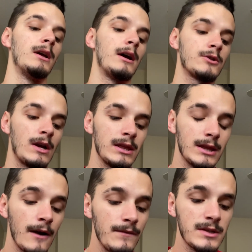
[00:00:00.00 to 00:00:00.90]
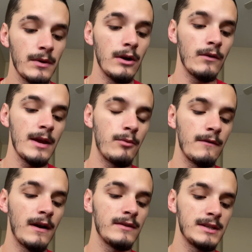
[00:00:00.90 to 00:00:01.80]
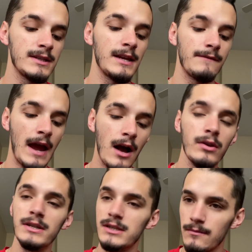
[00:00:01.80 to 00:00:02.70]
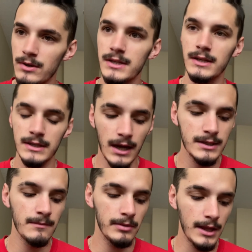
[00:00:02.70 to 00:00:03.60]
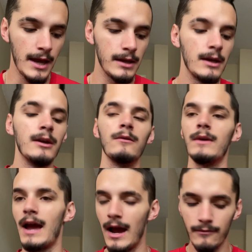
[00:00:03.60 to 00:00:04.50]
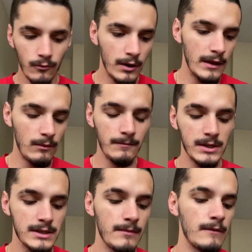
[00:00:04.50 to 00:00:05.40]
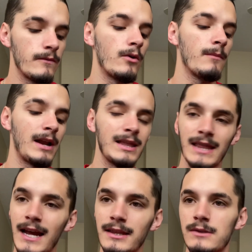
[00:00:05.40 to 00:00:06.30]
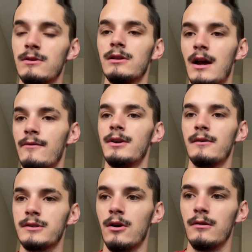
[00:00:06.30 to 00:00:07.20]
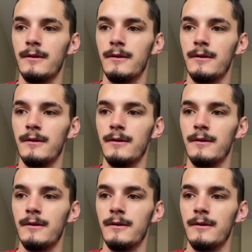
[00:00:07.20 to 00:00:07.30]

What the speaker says: So I love this play over 8.5 assists. If Allen, some reason, doesn't play, we have one that I'm going to sub in for it, but I like this one a lot for Darius Garland.